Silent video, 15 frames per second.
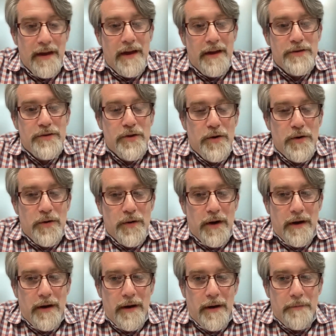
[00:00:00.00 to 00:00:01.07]
So
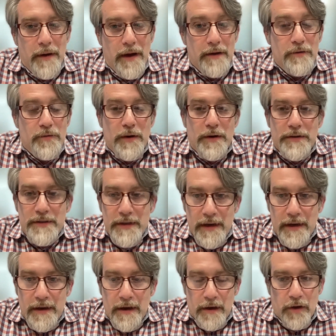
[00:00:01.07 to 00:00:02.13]
and we're
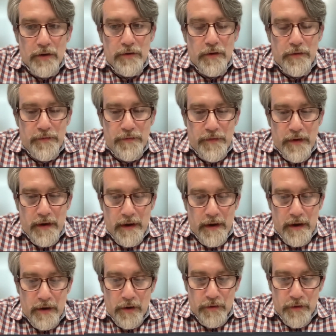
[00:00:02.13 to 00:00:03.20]
seeing a lot
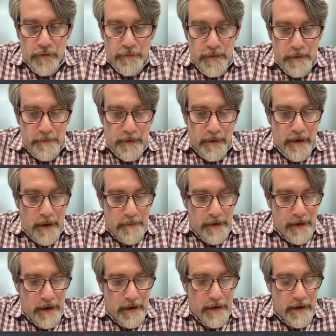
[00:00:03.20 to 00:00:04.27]
of people coming
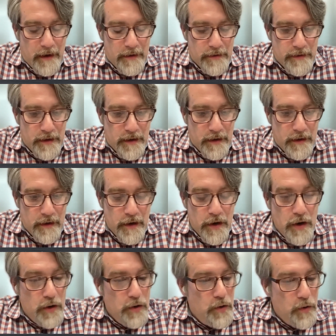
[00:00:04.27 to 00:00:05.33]
in and
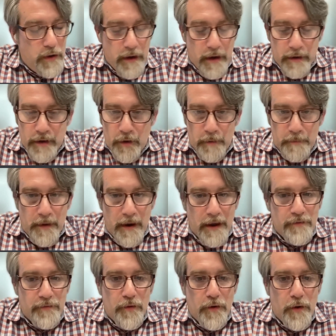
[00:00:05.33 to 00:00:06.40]
looking at our
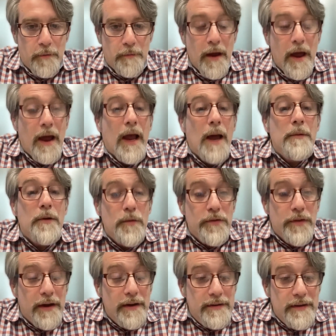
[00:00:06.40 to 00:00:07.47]
platform, coming with
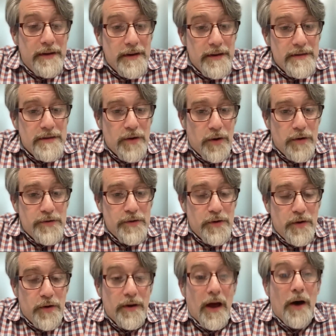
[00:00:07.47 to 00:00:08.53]
ideas also
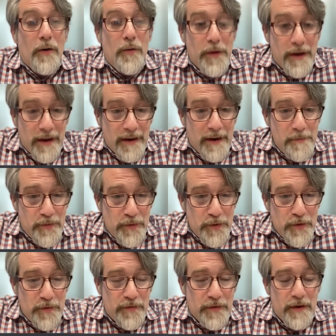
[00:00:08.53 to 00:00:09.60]
on how we can
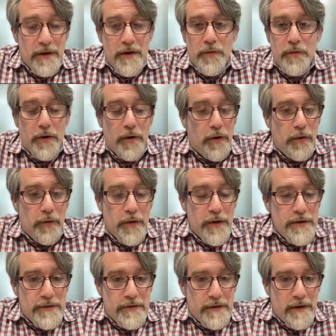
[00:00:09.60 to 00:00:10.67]
improve. We are
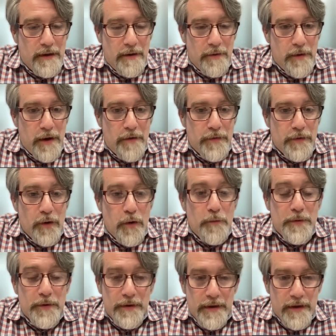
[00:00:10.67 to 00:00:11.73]
always we have an
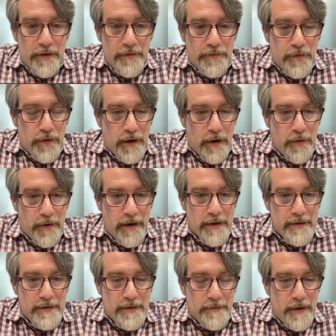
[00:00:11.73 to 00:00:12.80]
open ear for our
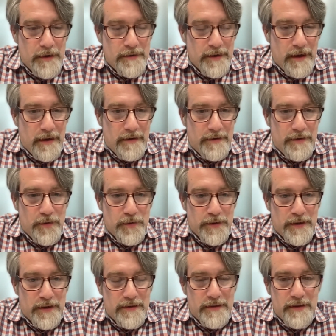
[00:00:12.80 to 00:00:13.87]
customers and
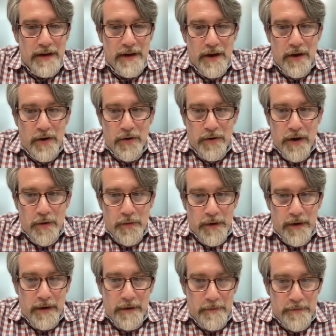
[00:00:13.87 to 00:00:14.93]
users on how we
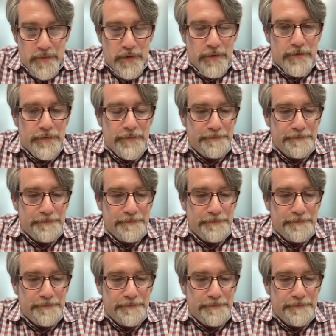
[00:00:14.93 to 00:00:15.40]
can improve.